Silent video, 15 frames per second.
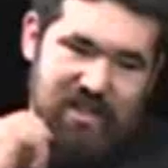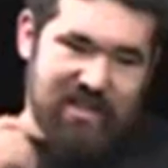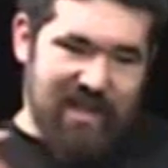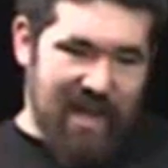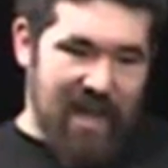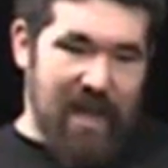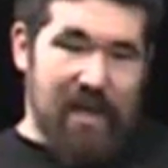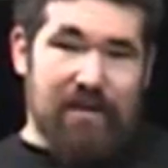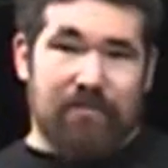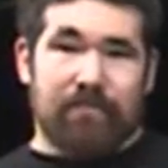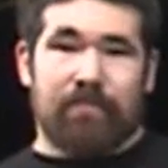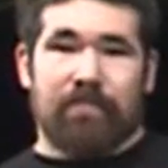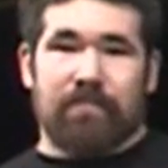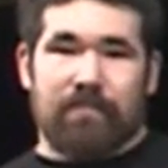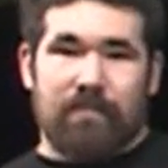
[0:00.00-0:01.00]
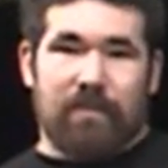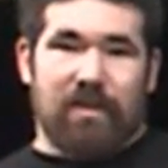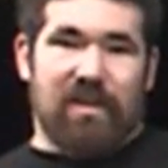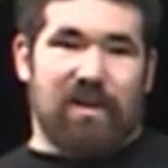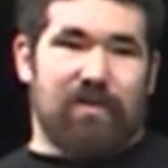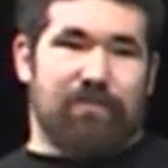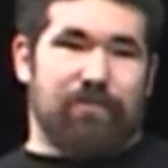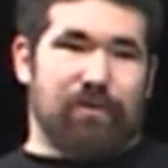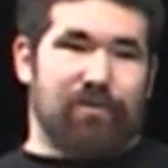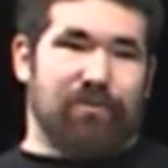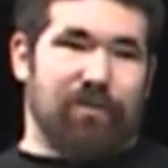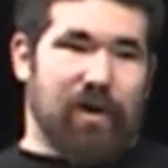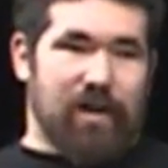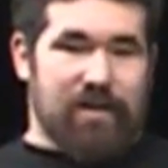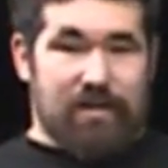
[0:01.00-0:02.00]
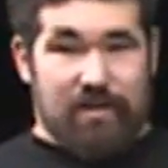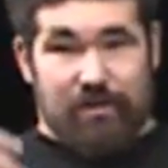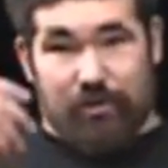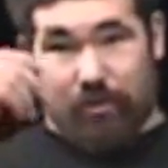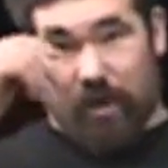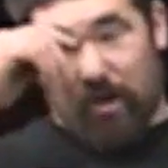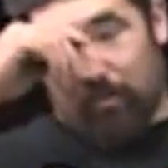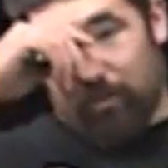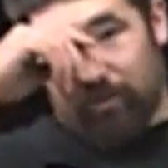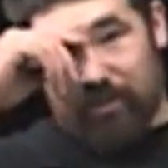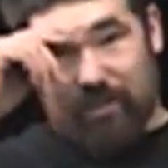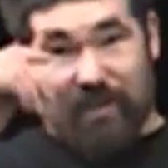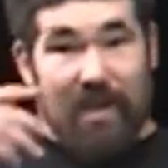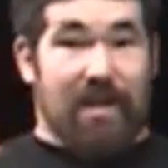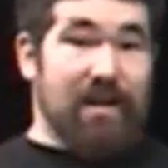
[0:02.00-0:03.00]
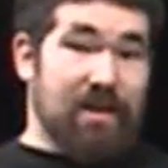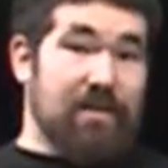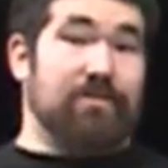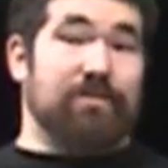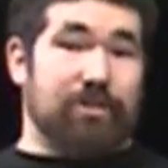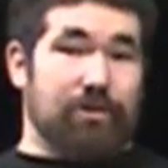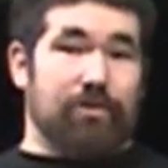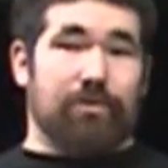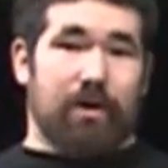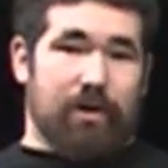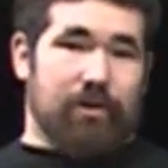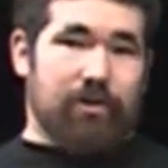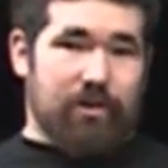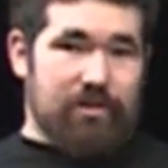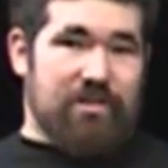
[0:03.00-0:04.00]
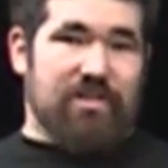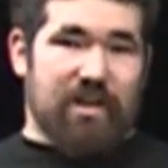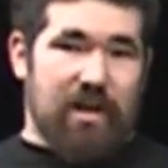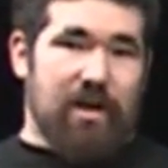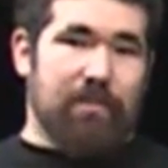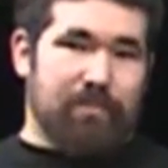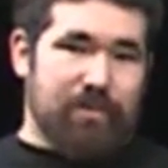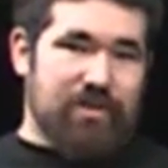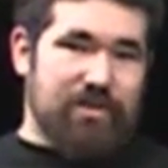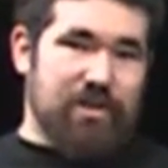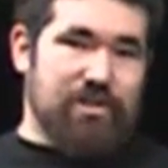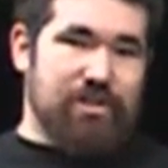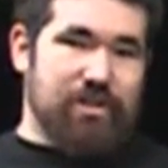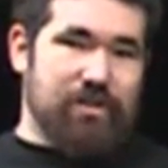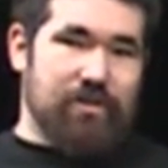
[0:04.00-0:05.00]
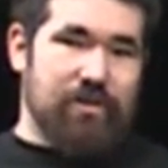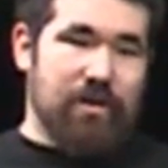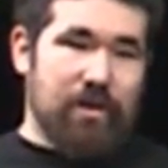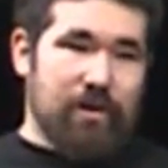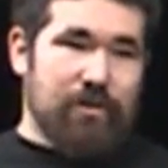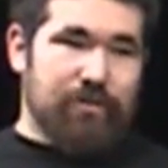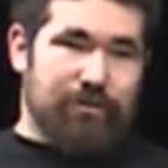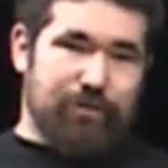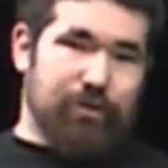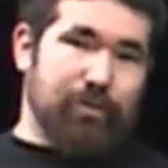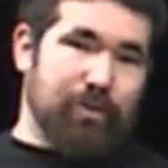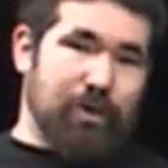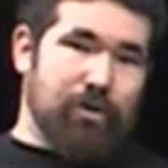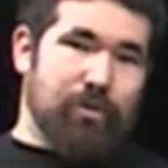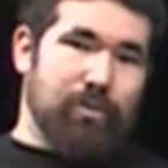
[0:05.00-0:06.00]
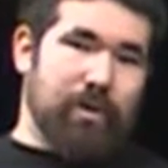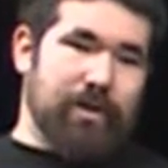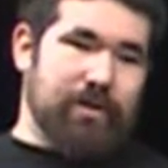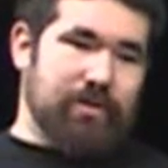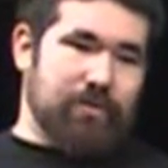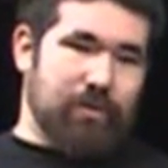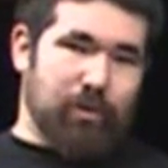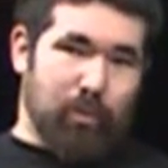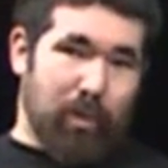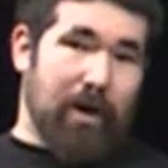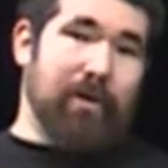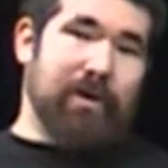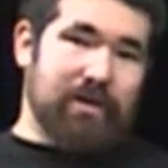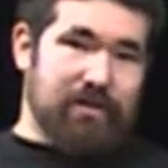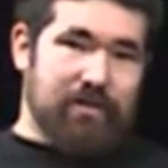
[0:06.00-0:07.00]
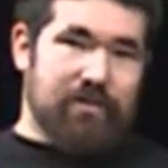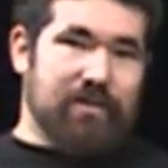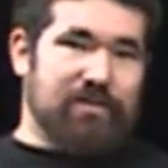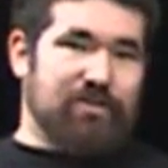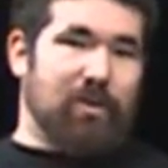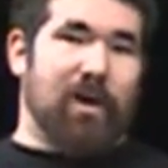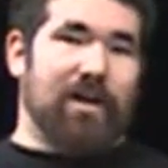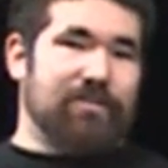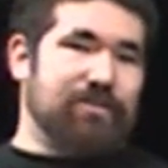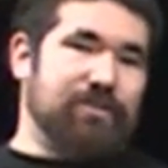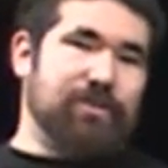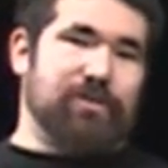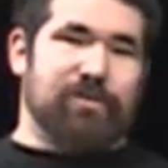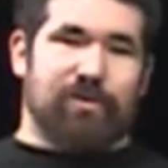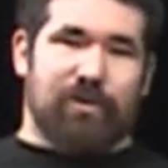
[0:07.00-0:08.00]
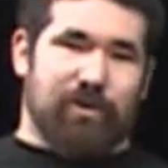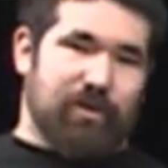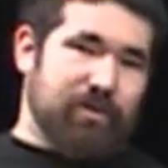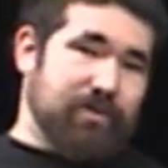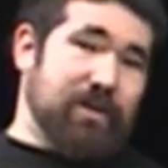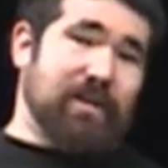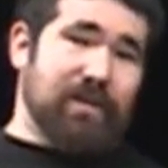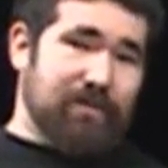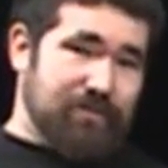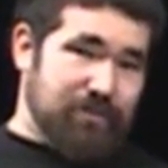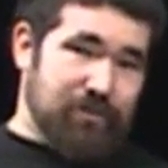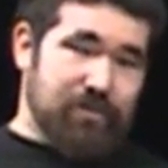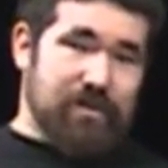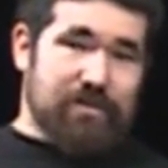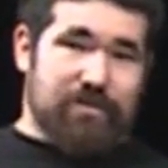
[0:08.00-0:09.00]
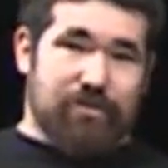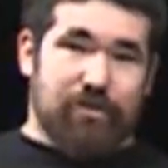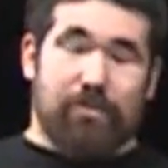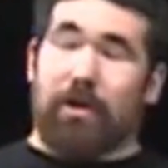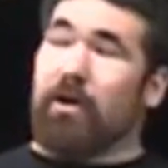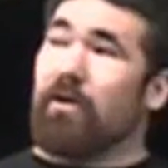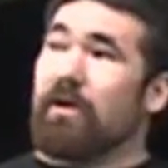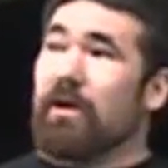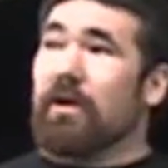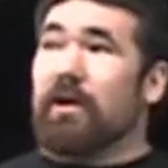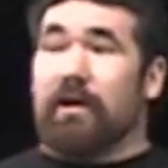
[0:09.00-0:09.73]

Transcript: It can, if you find that you're able to get into a good setup position. Sumo, when you're wearing a squat suit or a deadlift suit that's sumo,